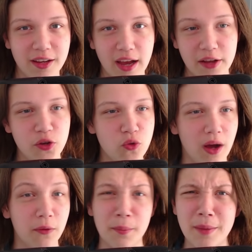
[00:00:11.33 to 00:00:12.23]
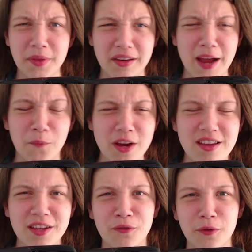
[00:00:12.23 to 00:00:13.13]
and you uh, remembered the name
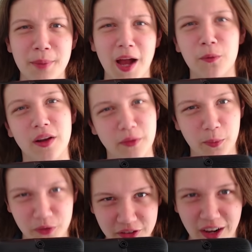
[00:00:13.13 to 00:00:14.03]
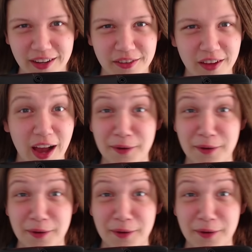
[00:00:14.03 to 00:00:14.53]
Reekid from back when everyone was stuck inside,